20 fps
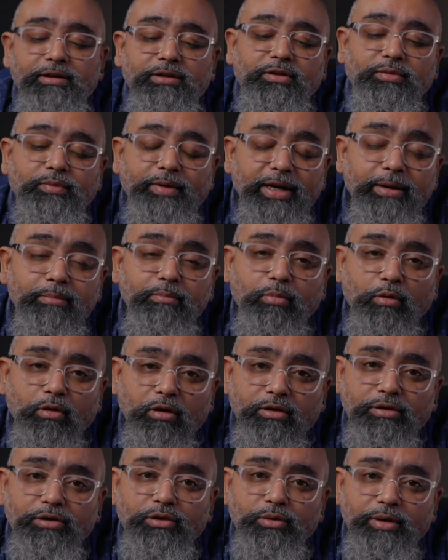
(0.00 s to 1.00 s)
It's very
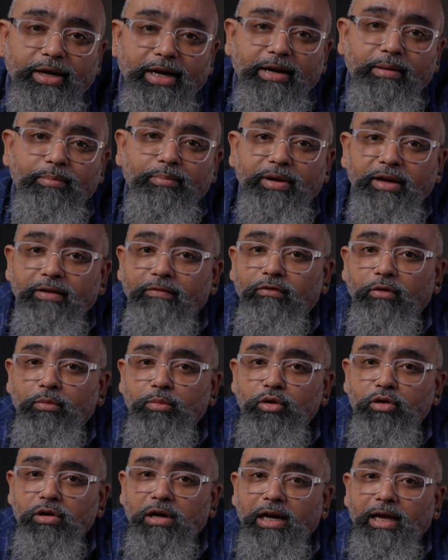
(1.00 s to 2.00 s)
important to get a brief from
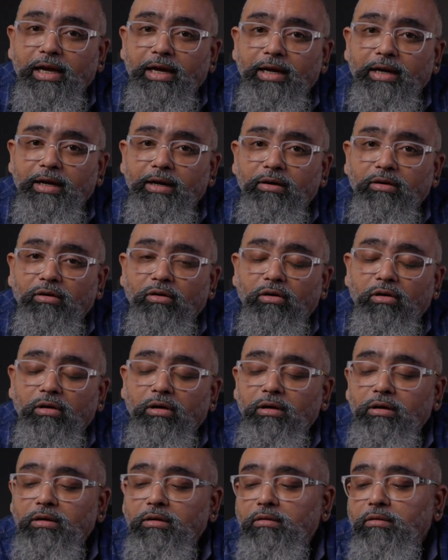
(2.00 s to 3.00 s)
your client
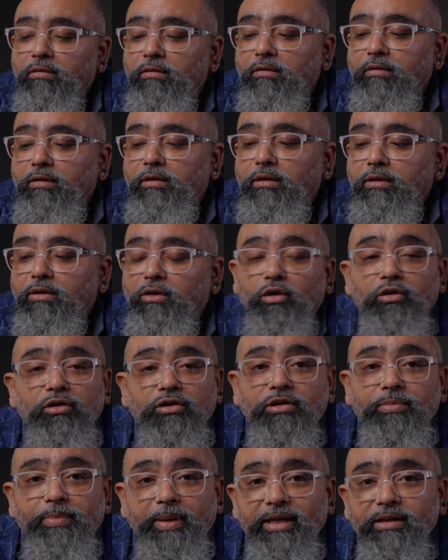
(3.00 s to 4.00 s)
on the
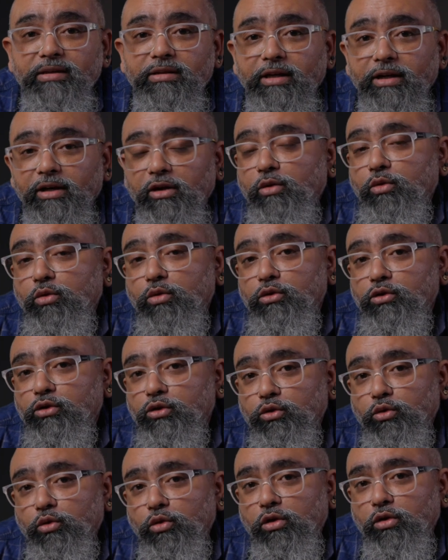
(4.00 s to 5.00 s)
space that you're going to
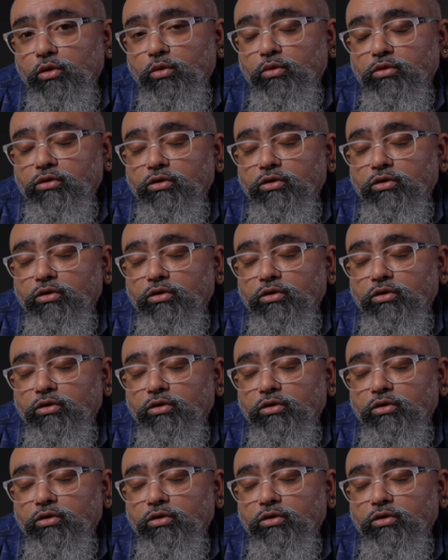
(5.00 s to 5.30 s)
shoot to.